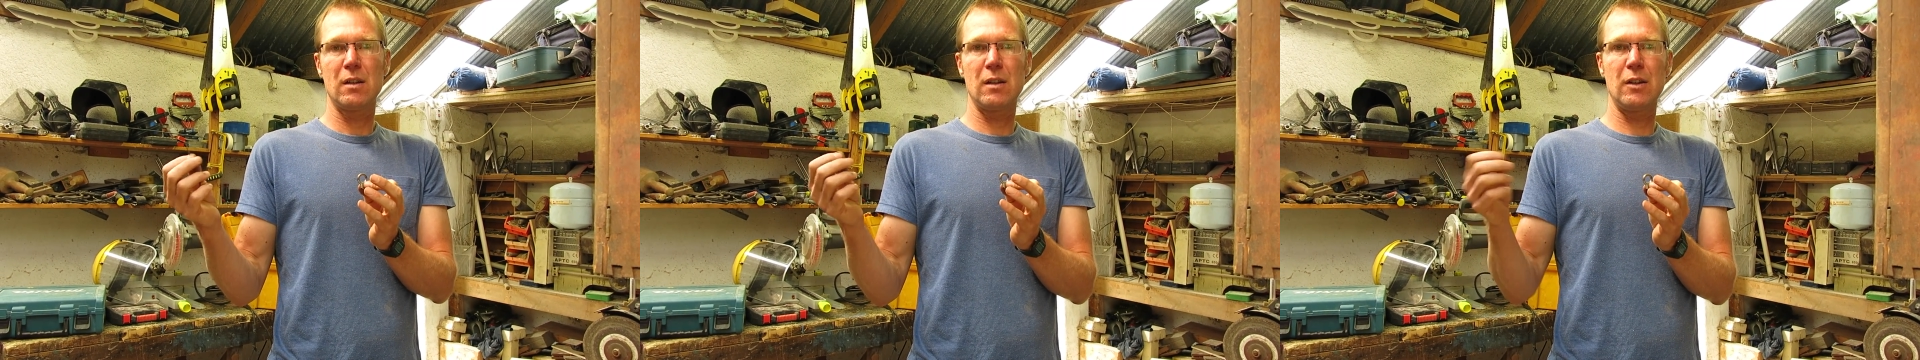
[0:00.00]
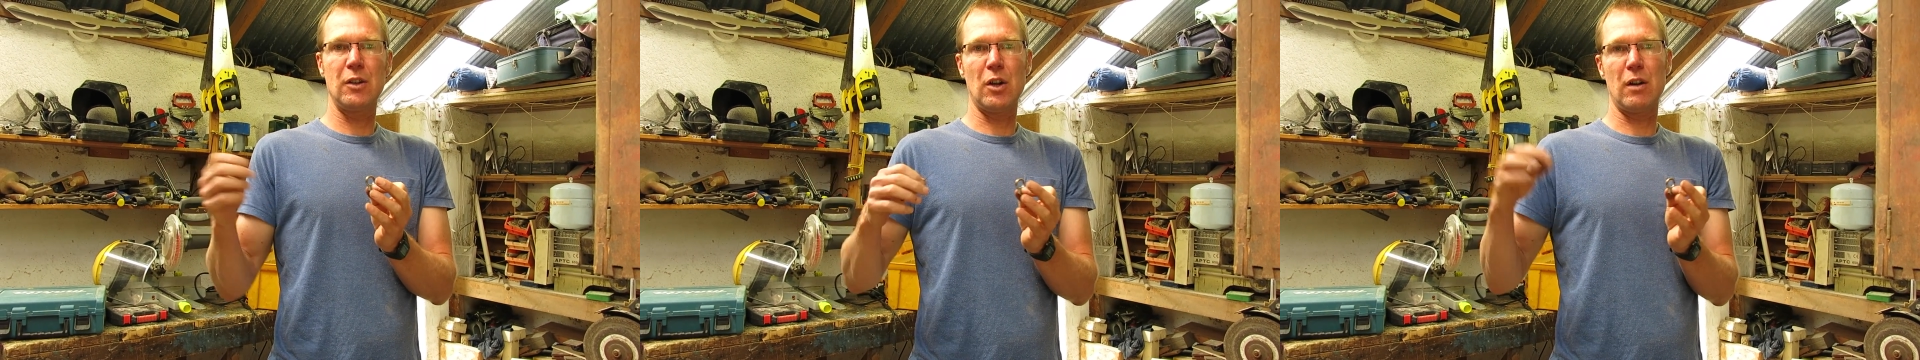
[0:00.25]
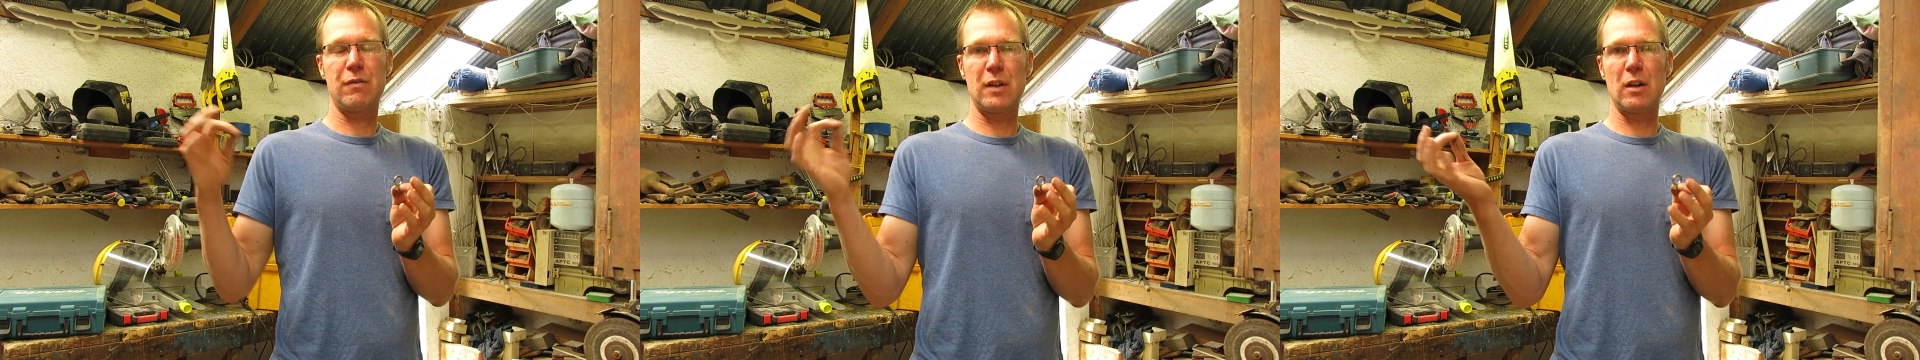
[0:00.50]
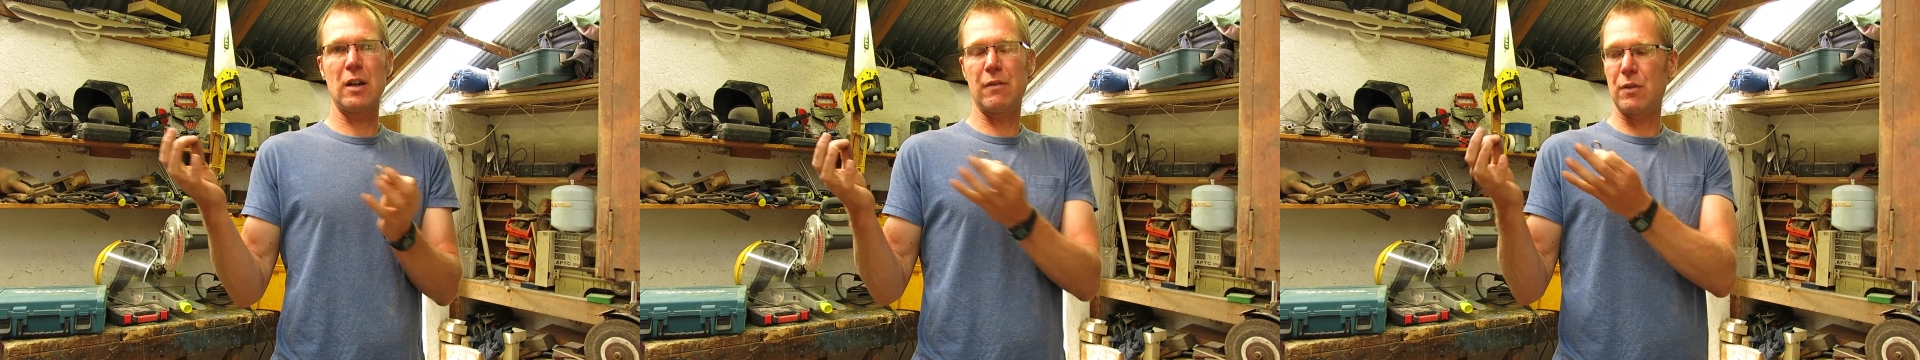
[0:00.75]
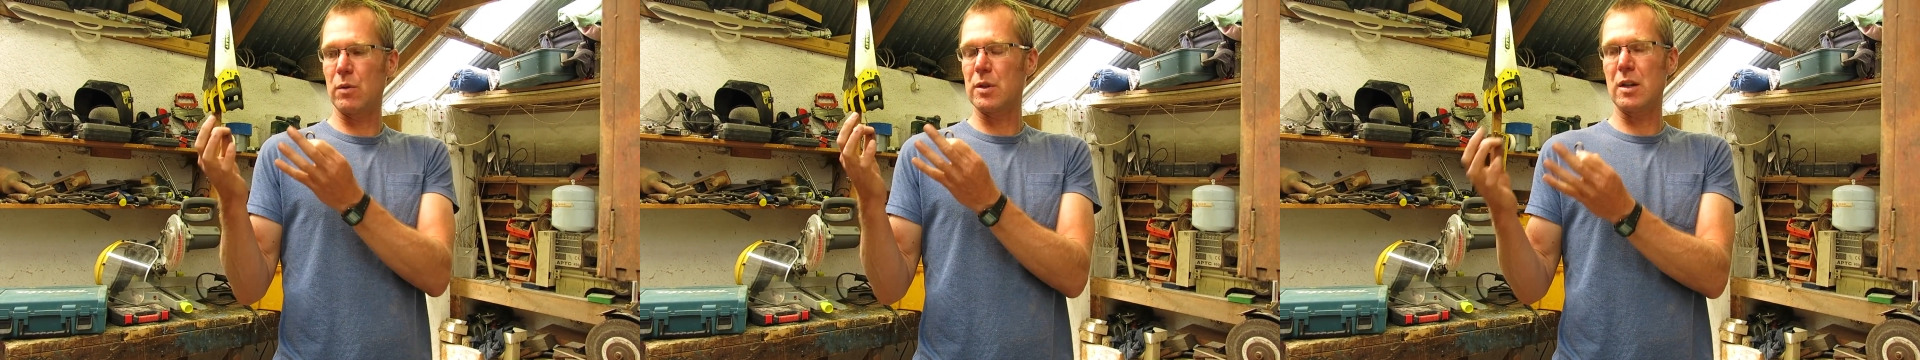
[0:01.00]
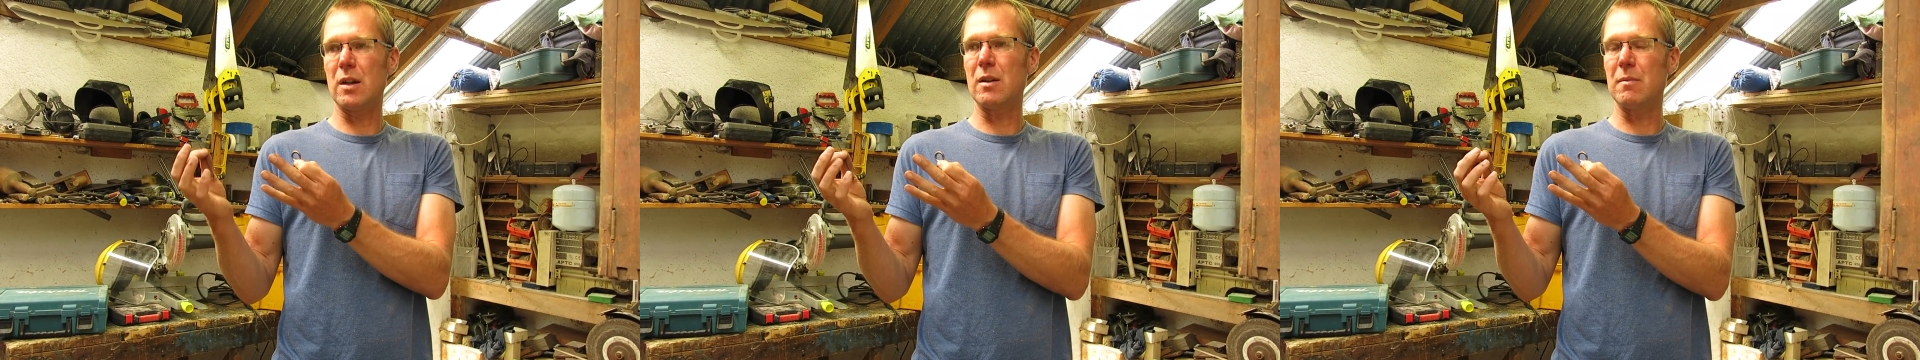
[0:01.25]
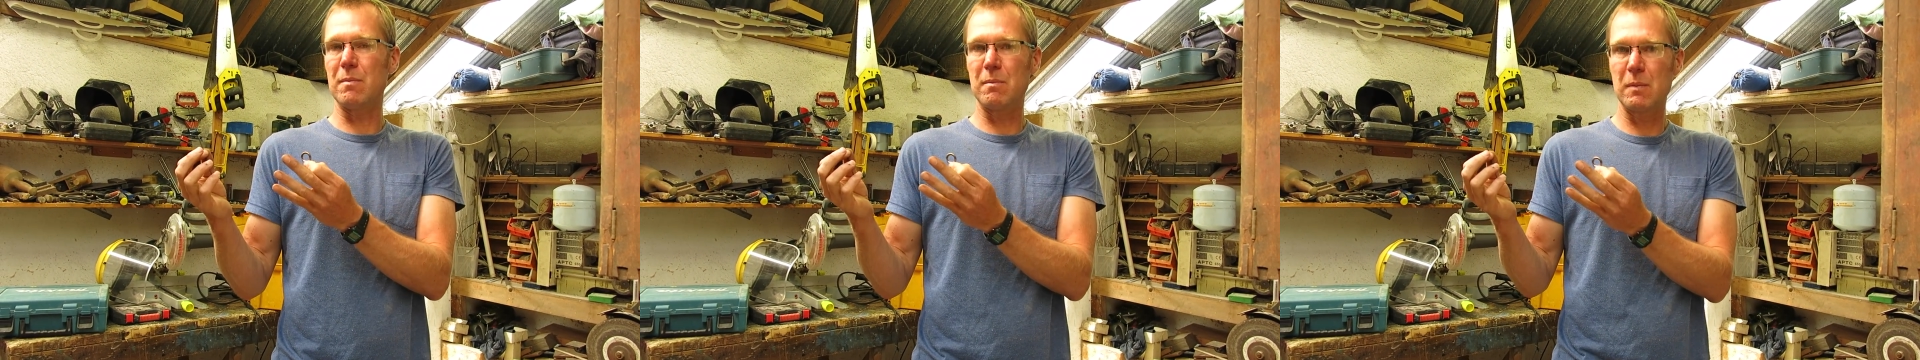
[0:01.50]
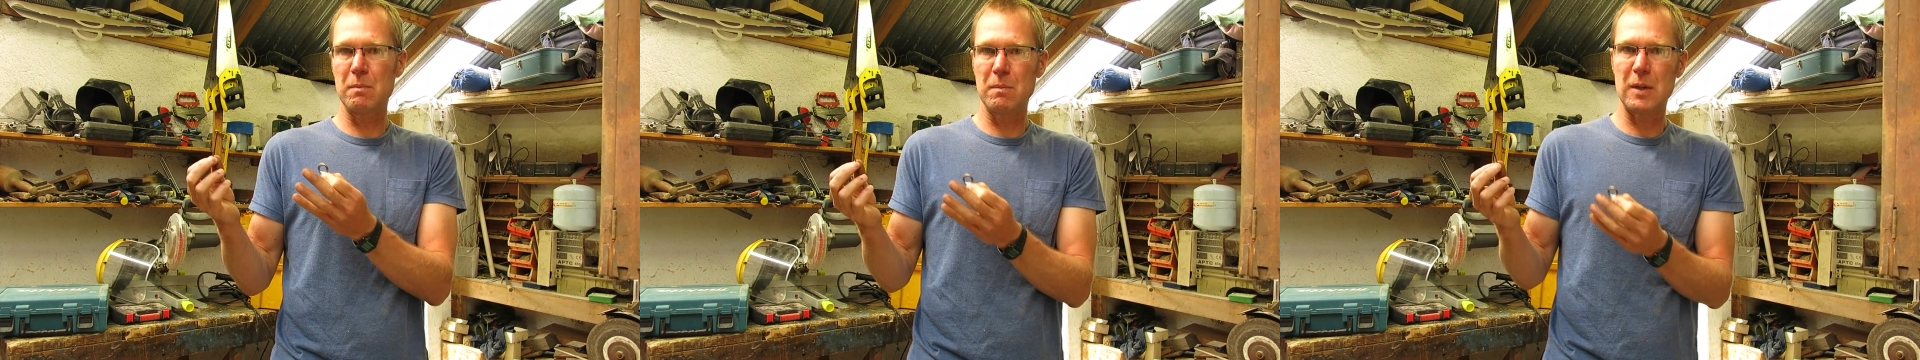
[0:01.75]
You know, if it was a
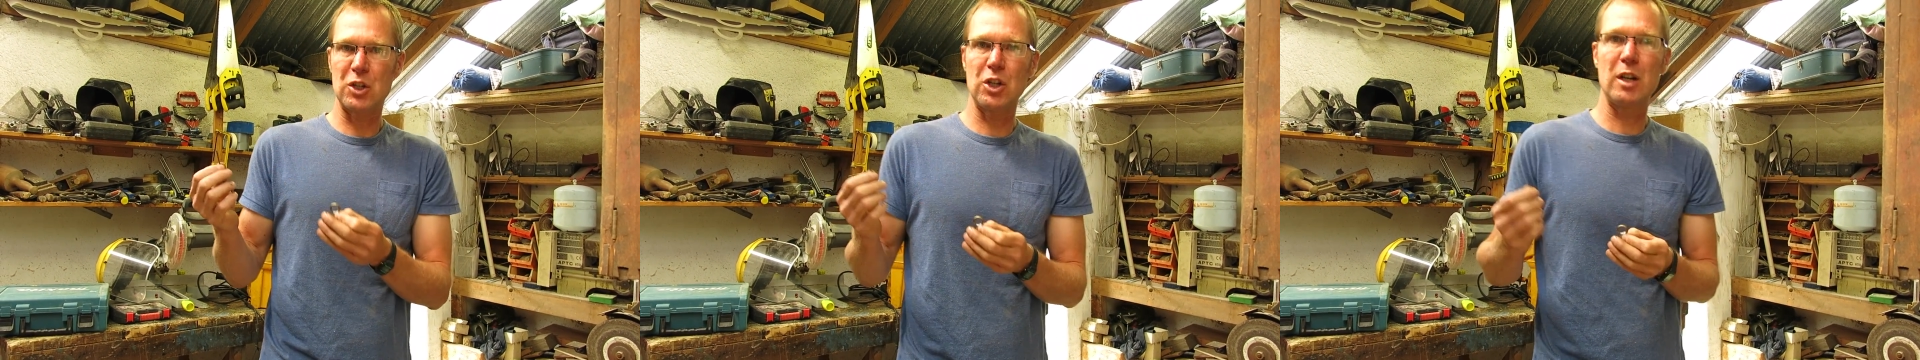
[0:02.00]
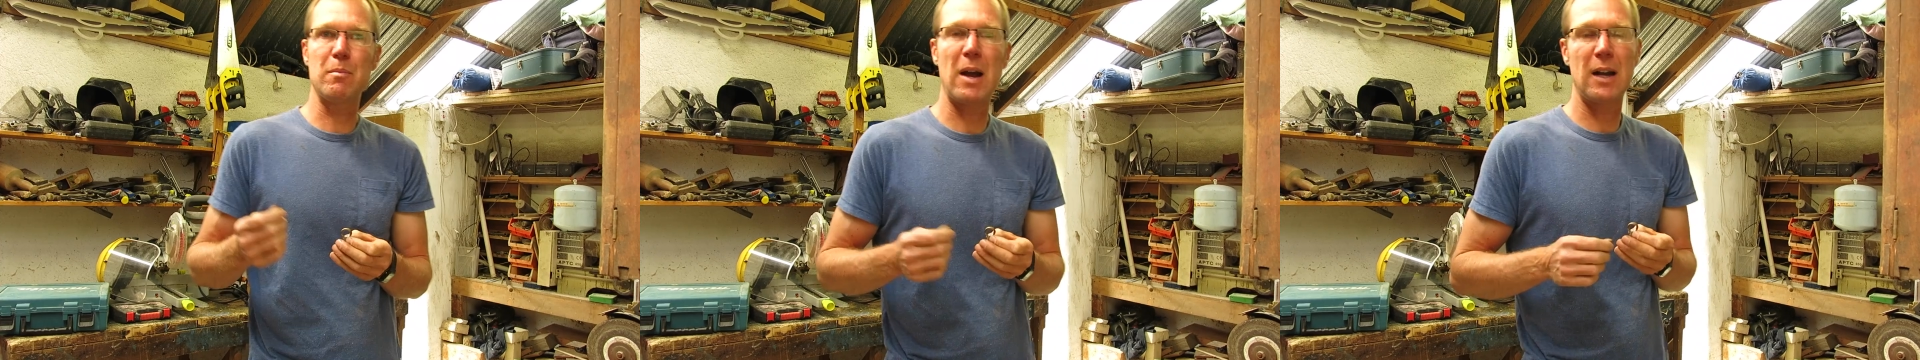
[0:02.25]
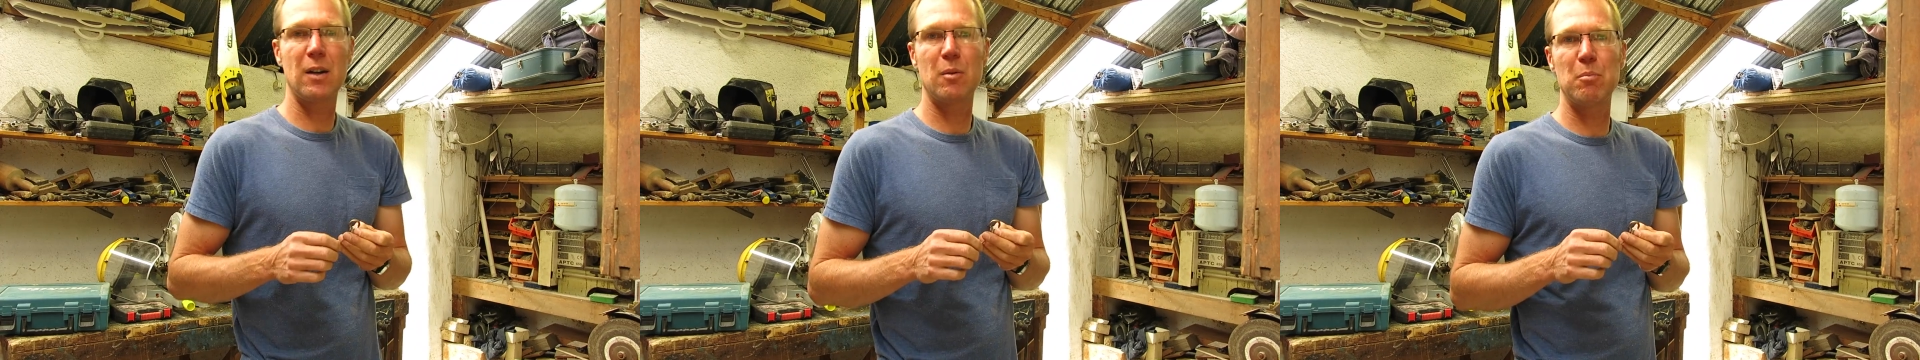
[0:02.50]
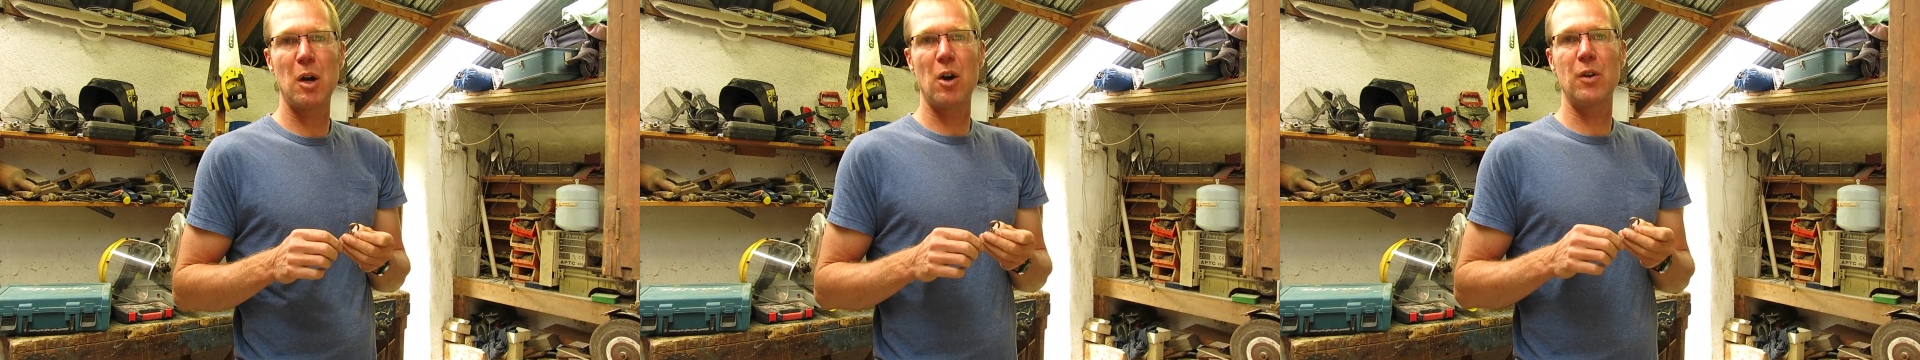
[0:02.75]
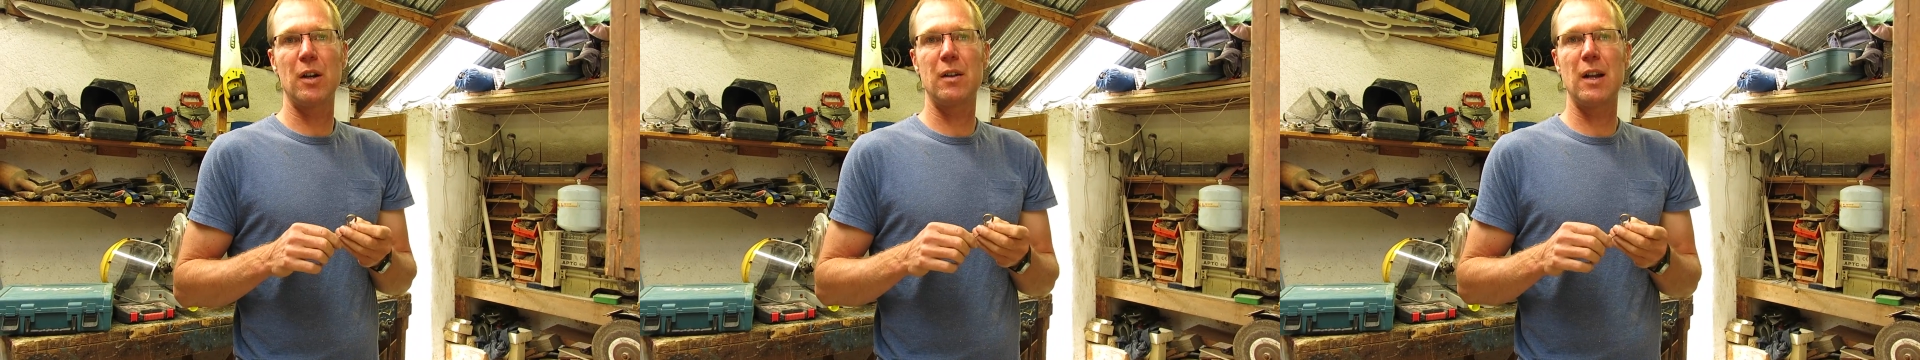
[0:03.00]
machine-made component,